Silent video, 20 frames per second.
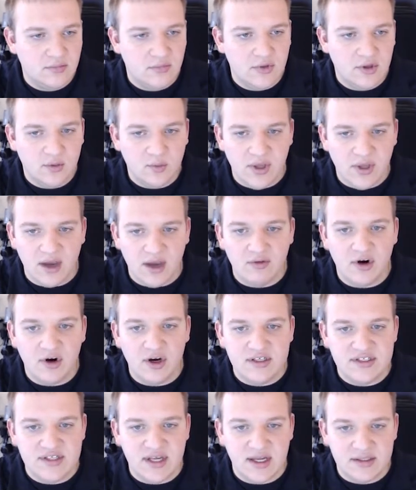We have our
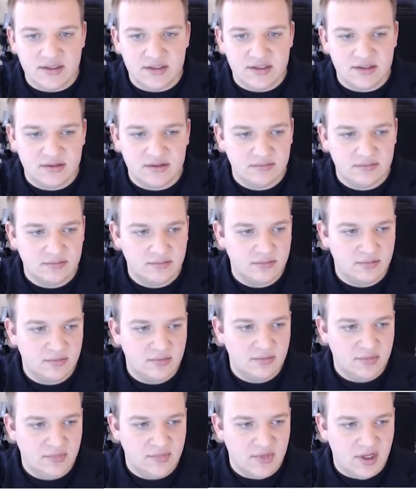intents
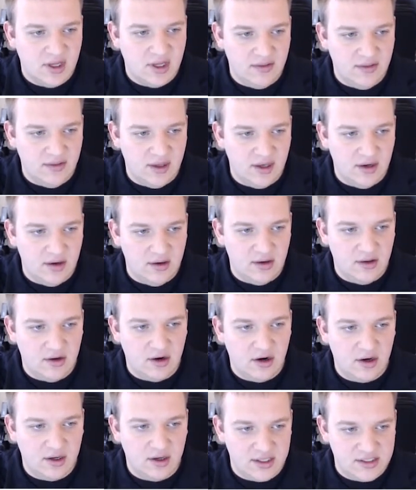and then
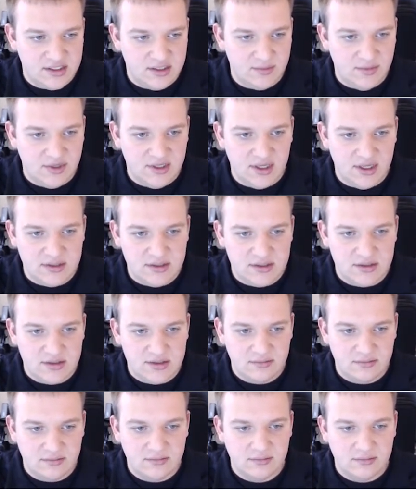our custom intents.